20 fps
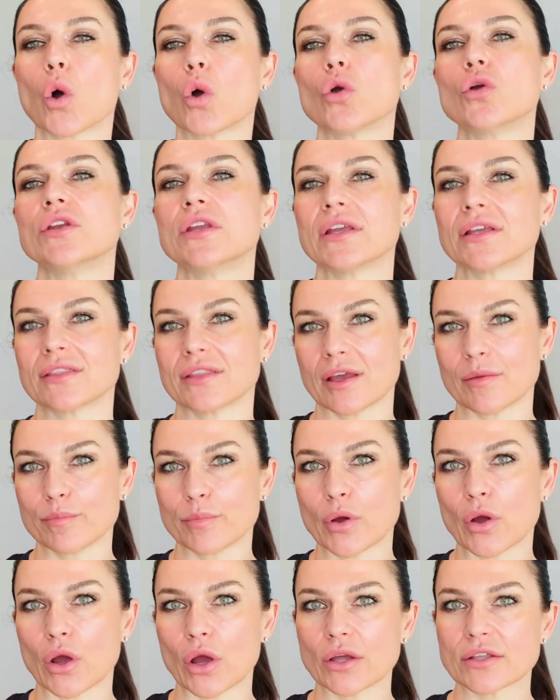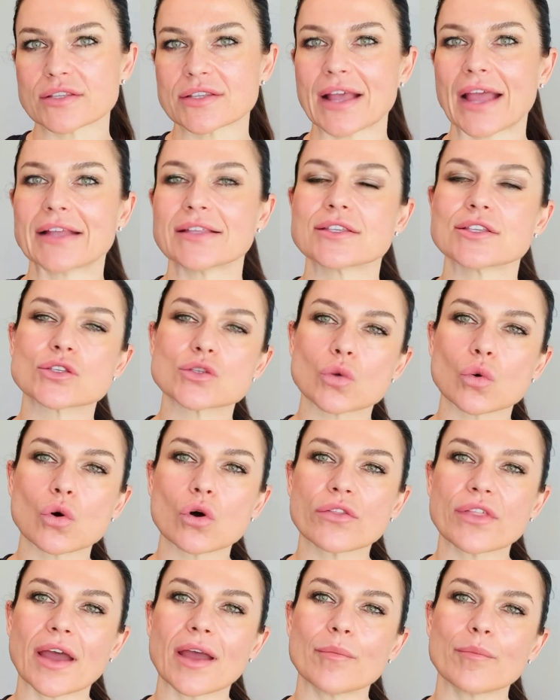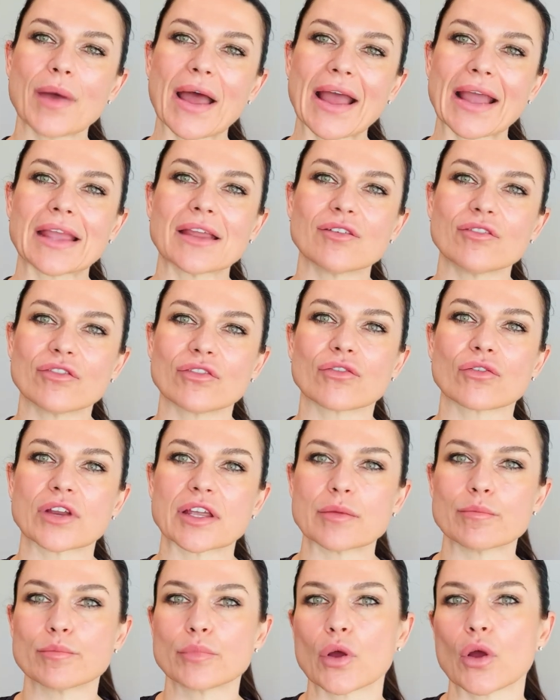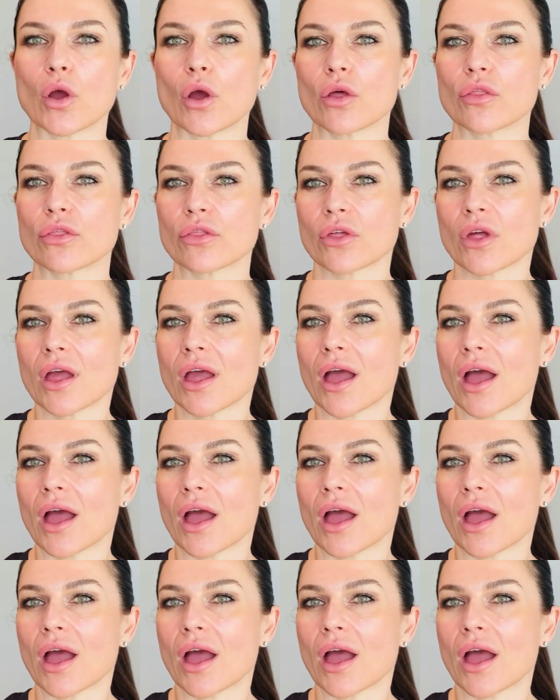owning their births and saw that pain-free birth